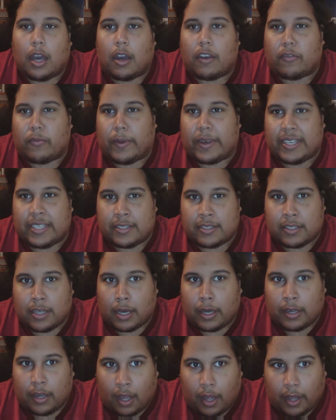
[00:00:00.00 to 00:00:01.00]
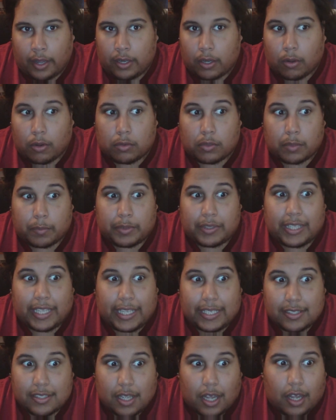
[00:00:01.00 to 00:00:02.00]
of what has gone on, or
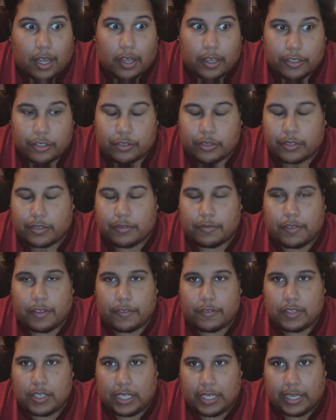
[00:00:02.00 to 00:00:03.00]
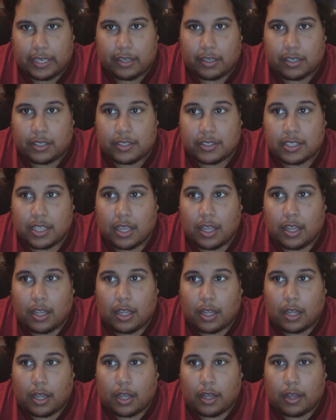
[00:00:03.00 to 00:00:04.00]
replace 150 years
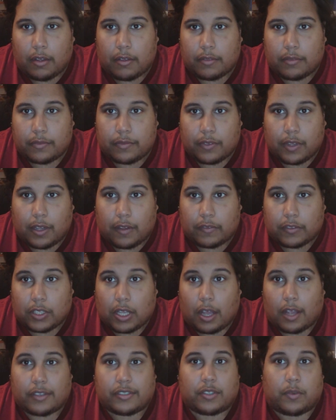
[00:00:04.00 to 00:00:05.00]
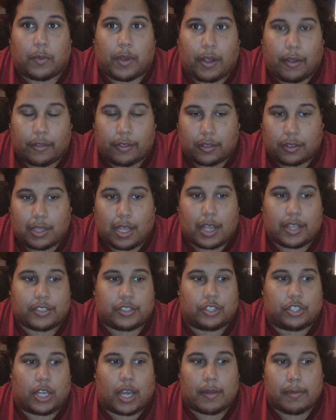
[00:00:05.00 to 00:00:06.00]
of lost wealth,
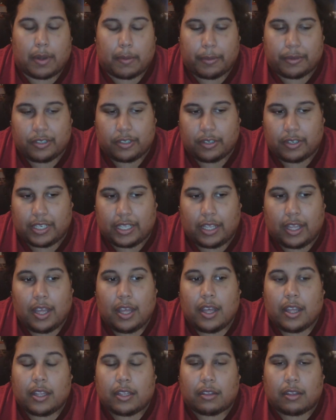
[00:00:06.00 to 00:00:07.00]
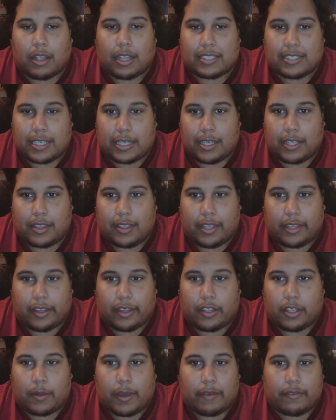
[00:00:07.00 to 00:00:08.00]
lost job opportunity, lost
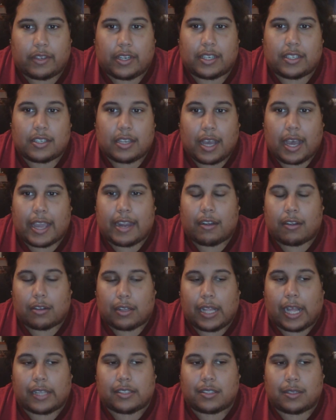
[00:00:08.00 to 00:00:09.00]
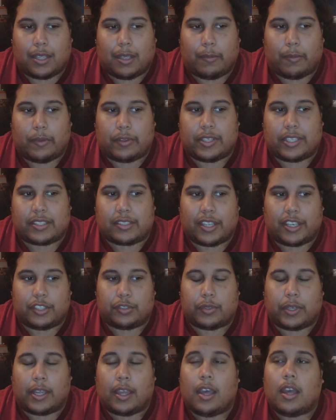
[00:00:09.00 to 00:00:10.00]
anything. You have an entire class of people in this
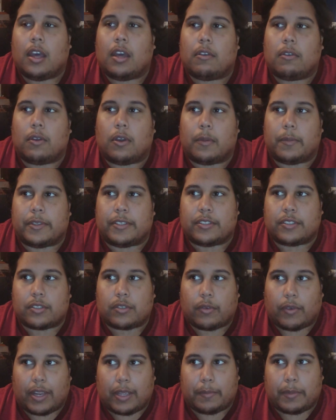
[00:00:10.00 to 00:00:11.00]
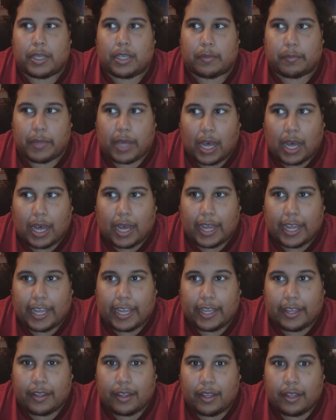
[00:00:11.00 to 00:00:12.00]
country who have been scraping
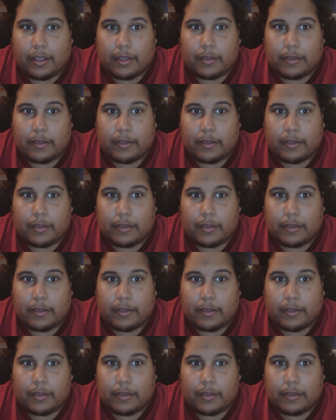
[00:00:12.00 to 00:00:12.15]
by